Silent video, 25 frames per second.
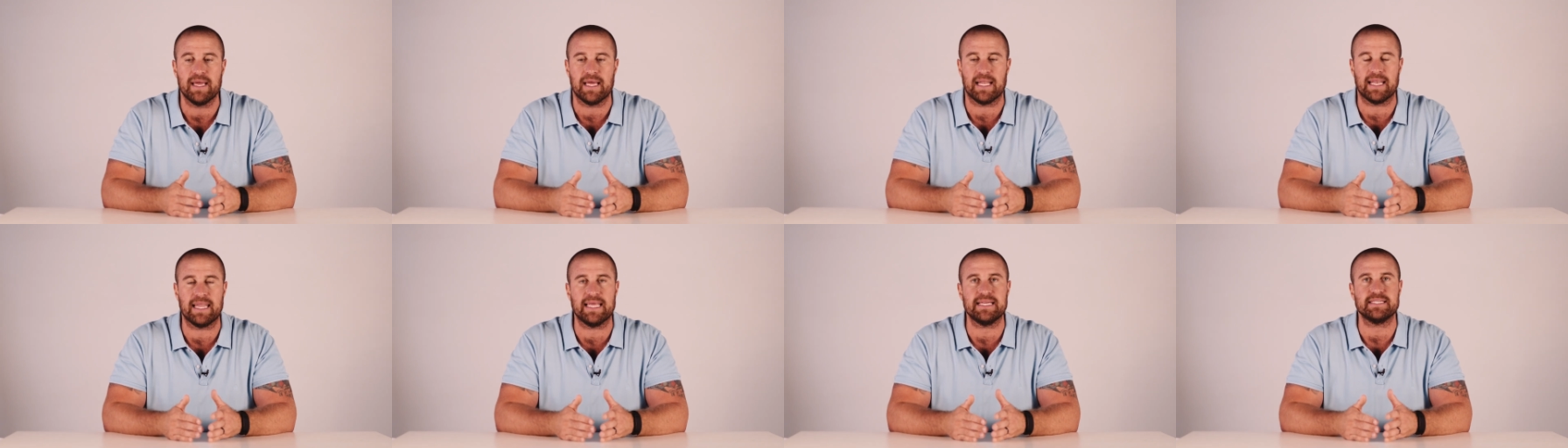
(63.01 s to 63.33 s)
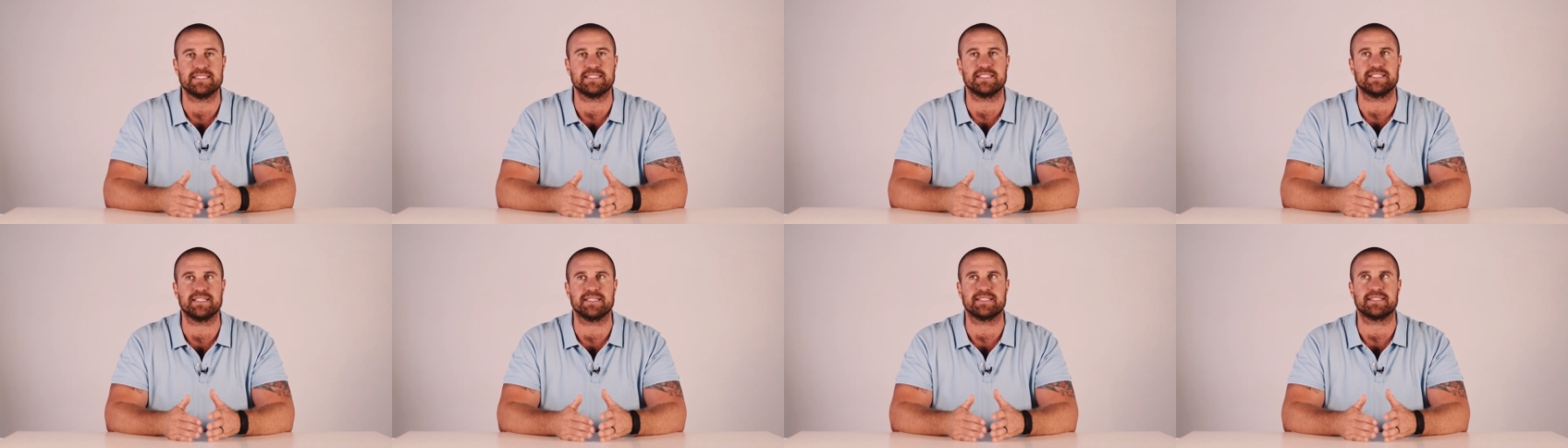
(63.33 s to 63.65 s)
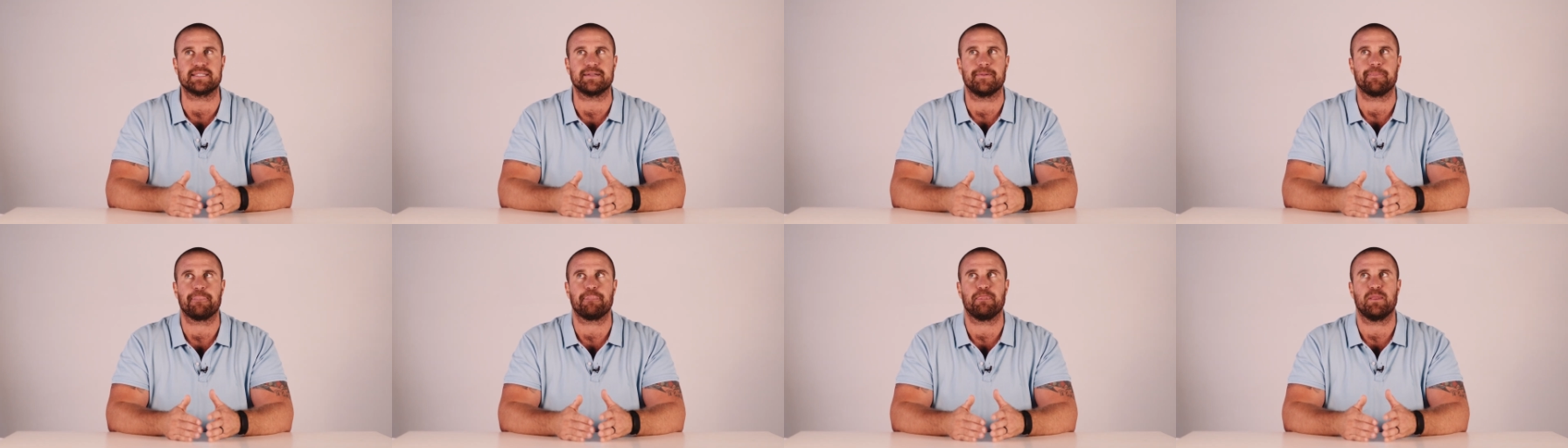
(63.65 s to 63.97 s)
Let's
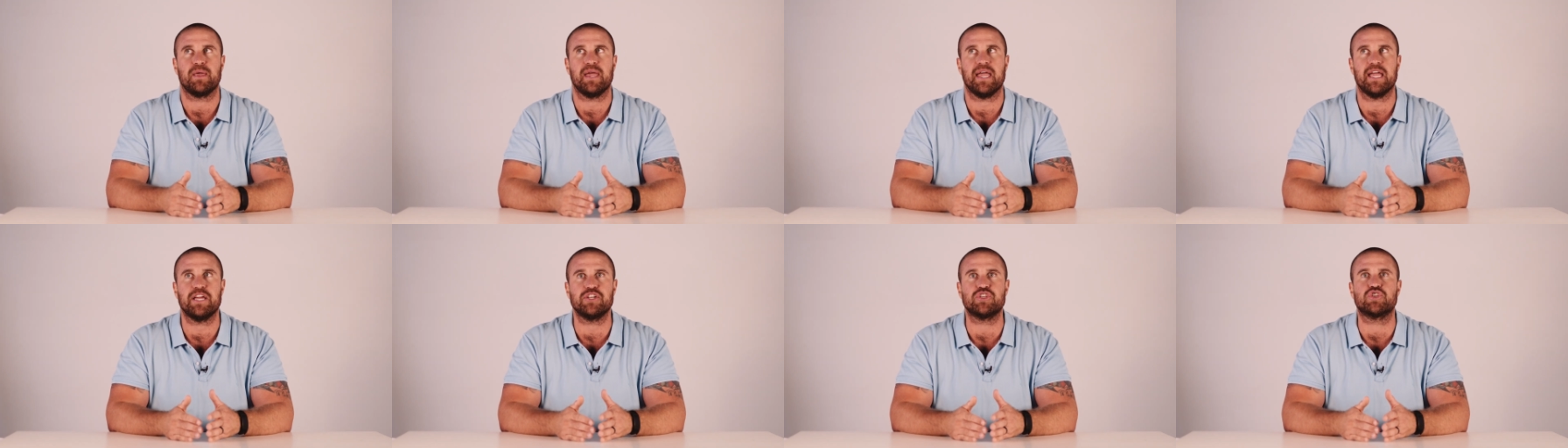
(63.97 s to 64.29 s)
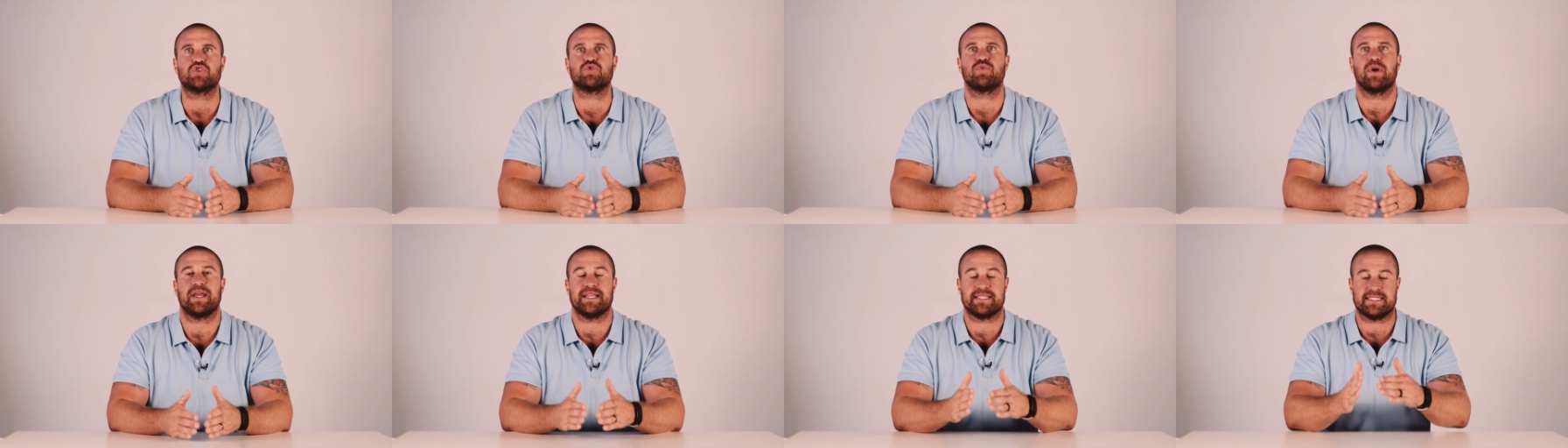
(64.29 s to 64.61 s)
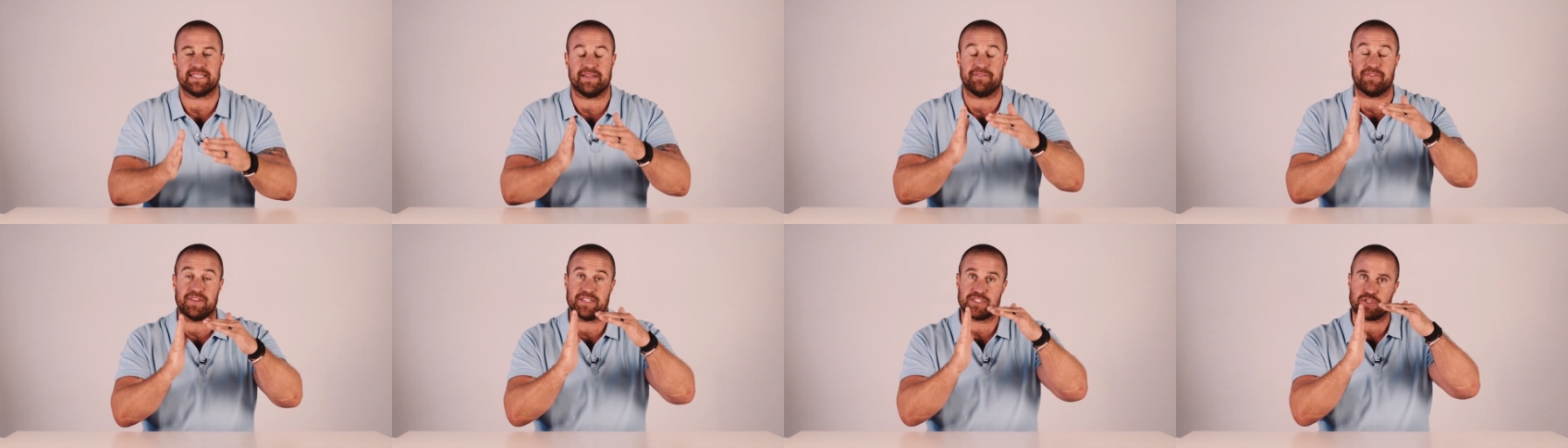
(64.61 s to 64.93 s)
just address,
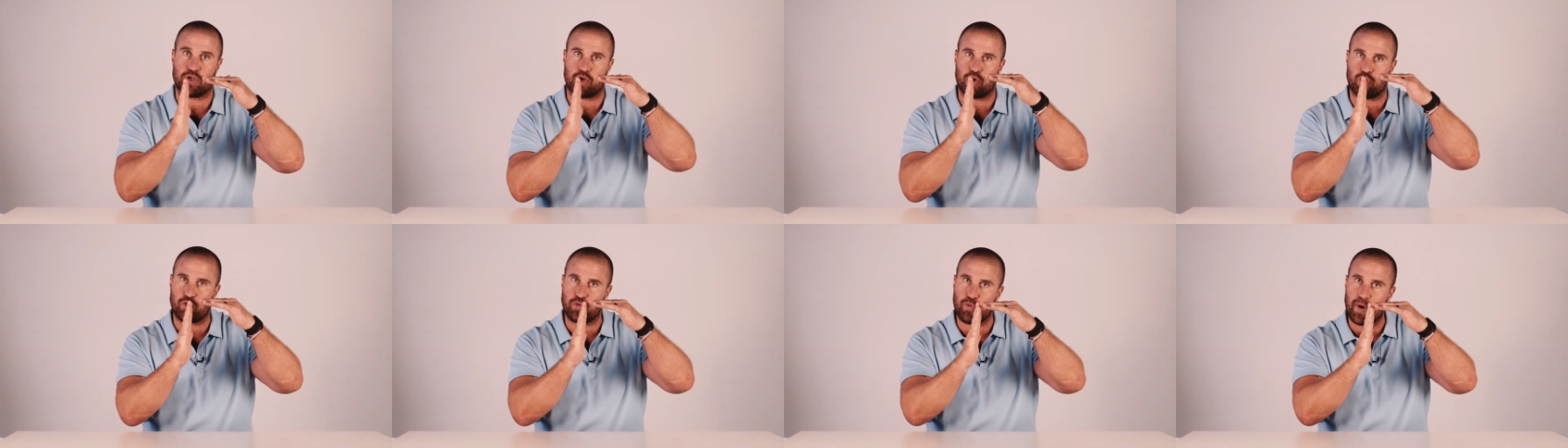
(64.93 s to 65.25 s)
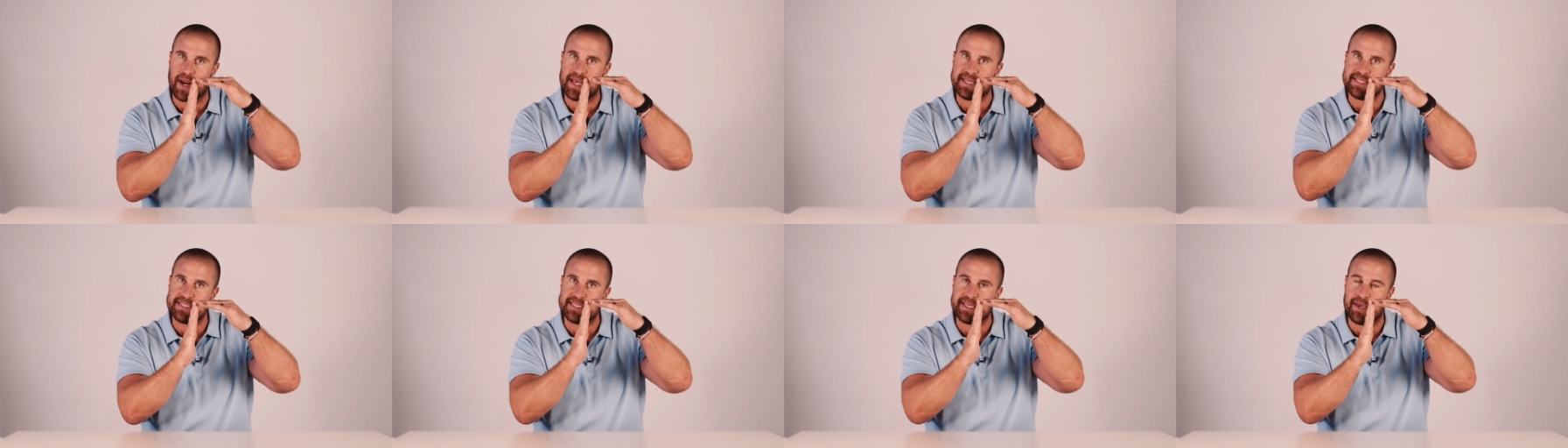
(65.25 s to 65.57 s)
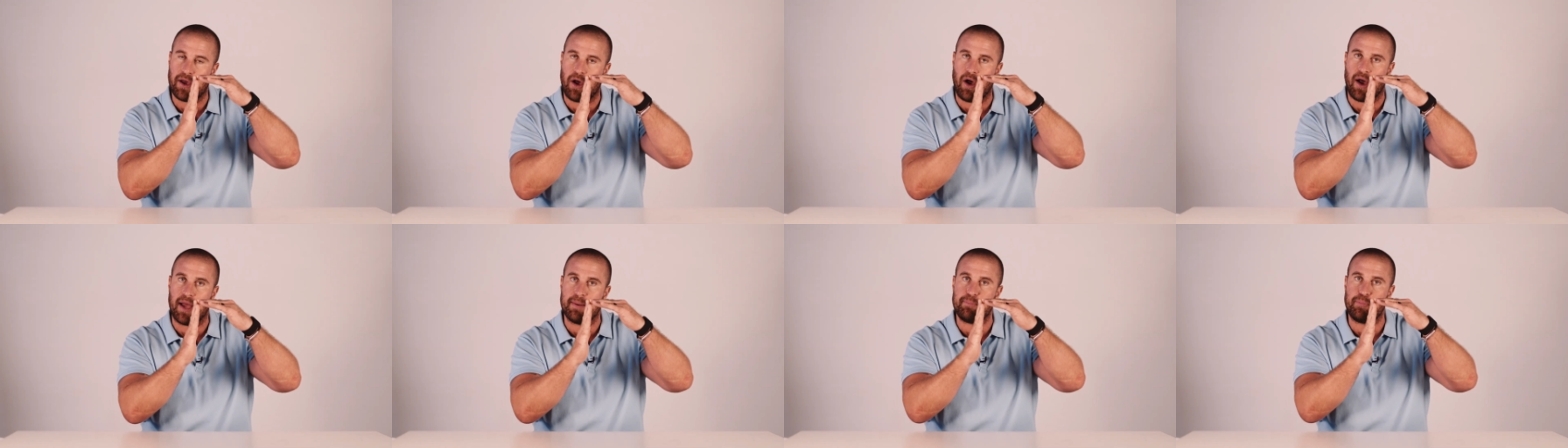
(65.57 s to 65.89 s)
if there's a crazy
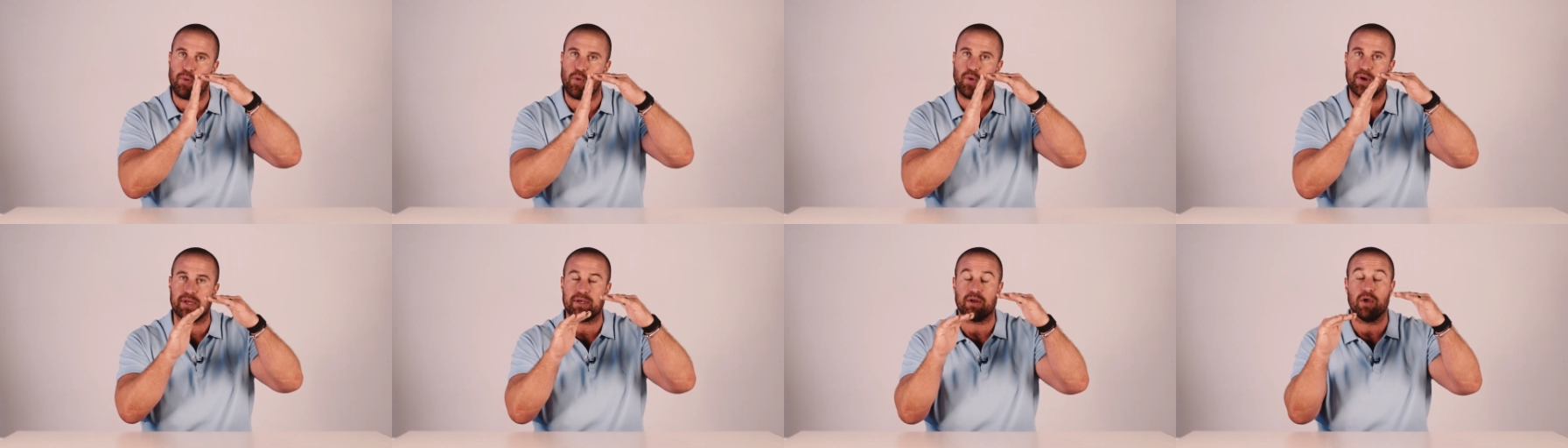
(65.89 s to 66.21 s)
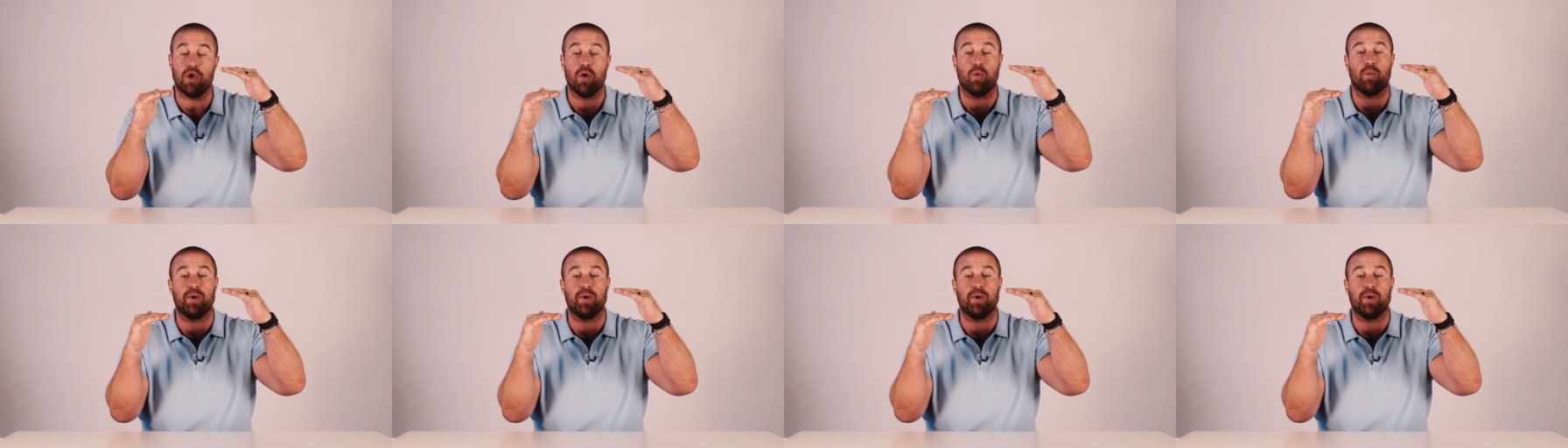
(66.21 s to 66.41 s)
high point